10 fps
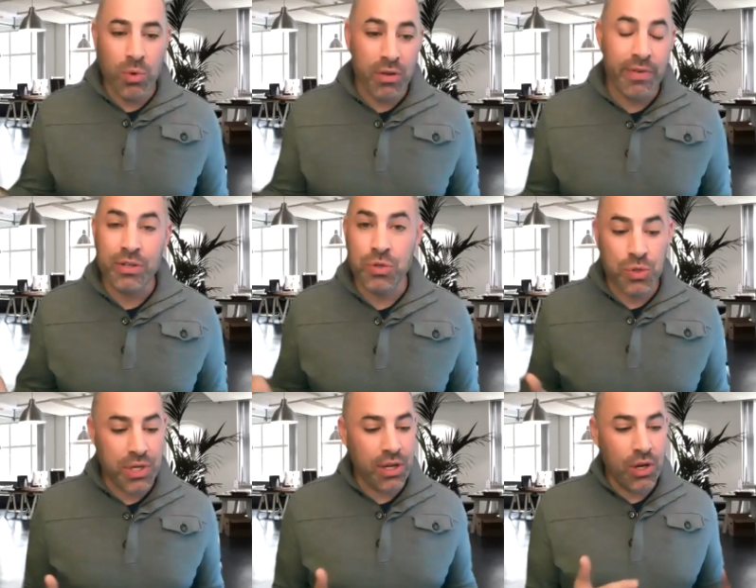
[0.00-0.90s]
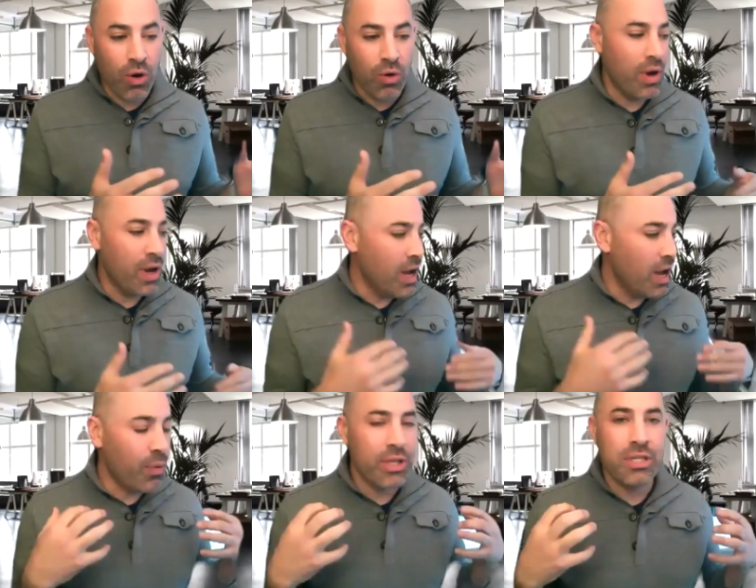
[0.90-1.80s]
with investors who say,
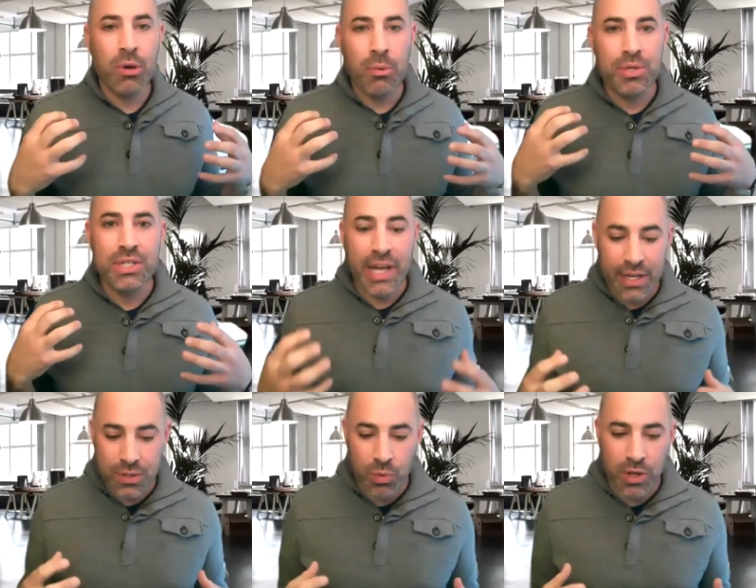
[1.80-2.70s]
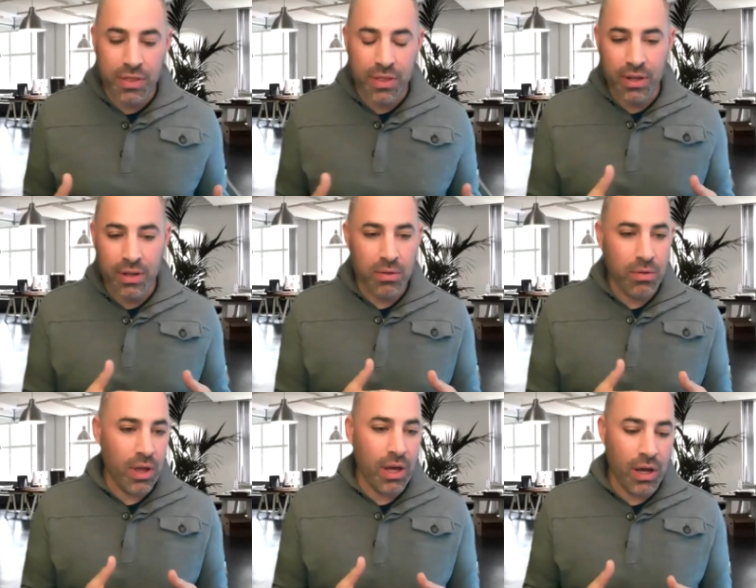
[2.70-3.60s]
I want someone obsessed with
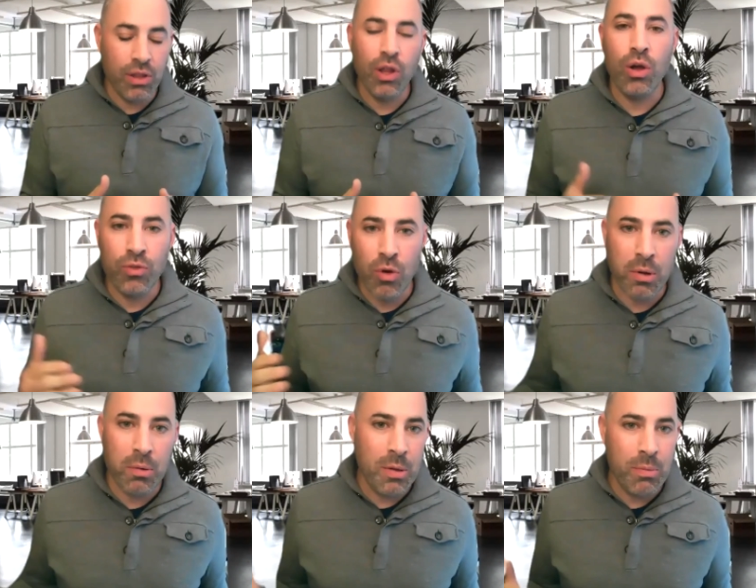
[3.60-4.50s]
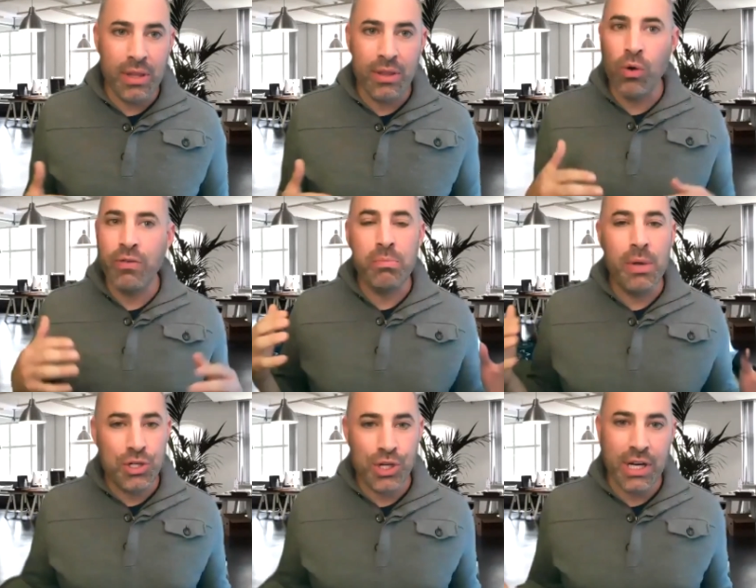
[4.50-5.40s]
a long-term commitment. Don't even
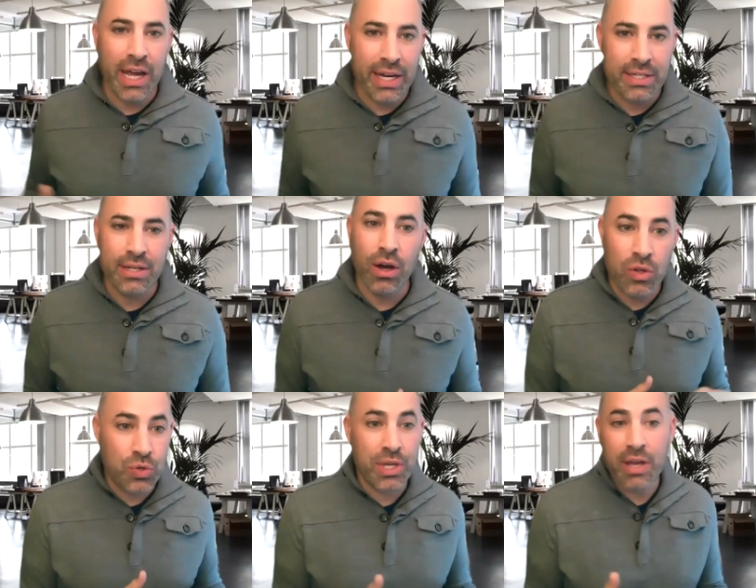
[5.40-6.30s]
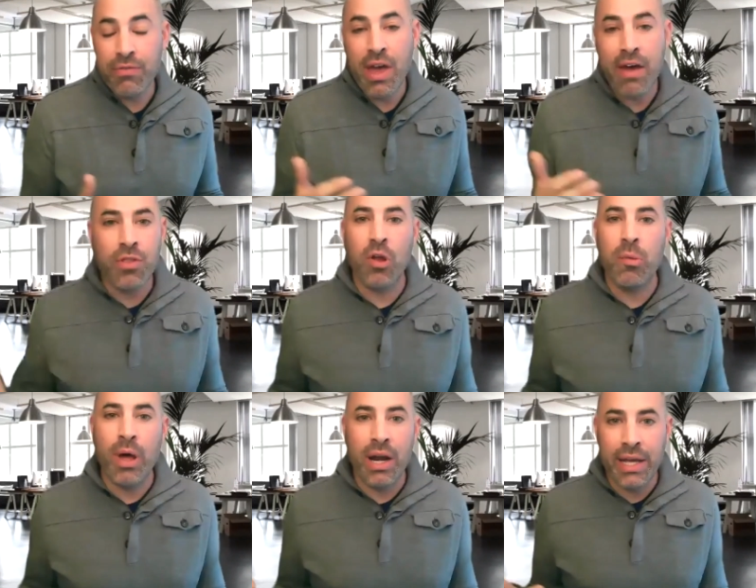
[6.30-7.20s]
mention an exit. Others who say, if you haven't thought
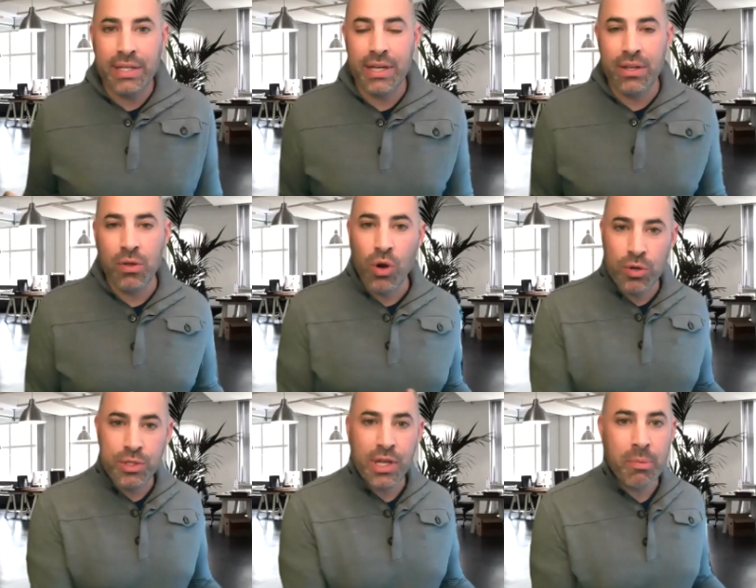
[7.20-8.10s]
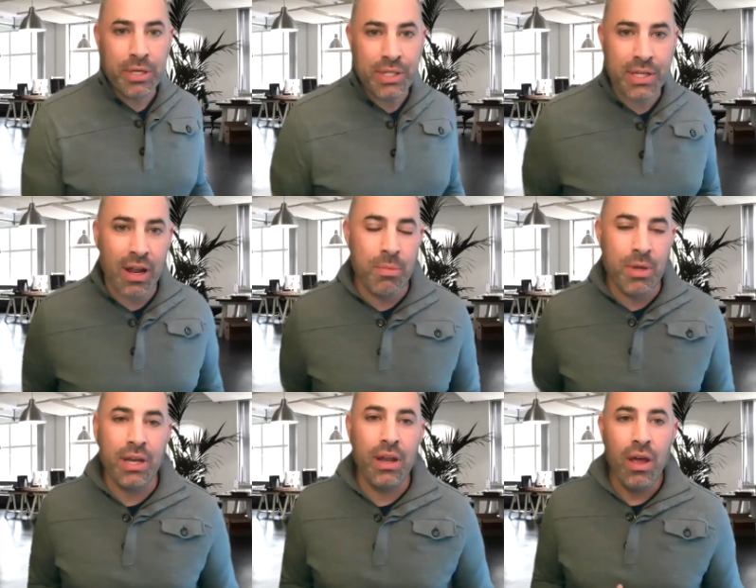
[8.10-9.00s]
about an exit, you don't understand the business that I'm
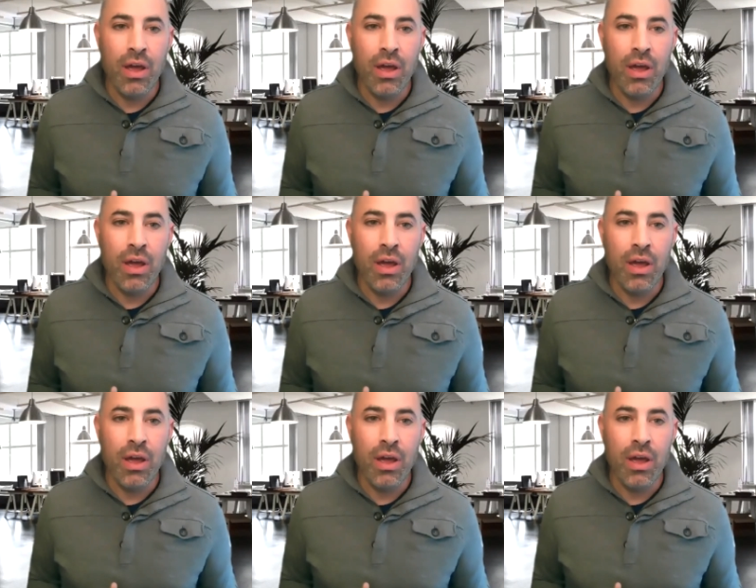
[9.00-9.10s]
in.